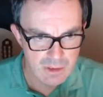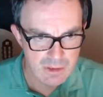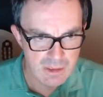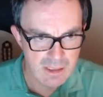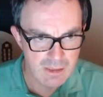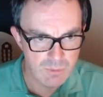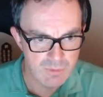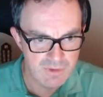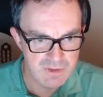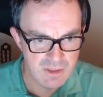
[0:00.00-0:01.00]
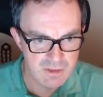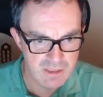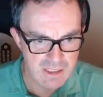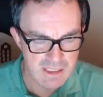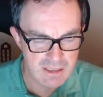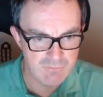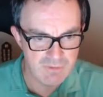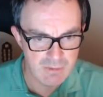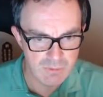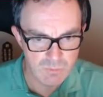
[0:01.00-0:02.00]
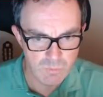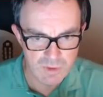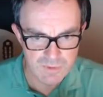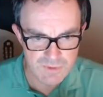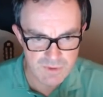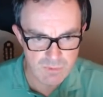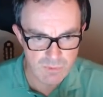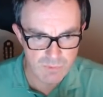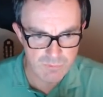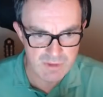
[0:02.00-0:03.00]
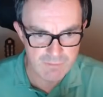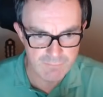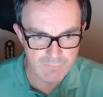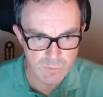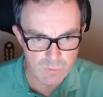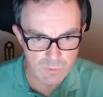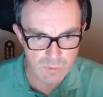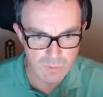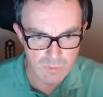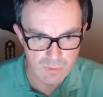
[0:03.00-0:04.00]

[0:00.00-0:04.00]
now, what have I done here? I've now got a 1, 2, 3, 4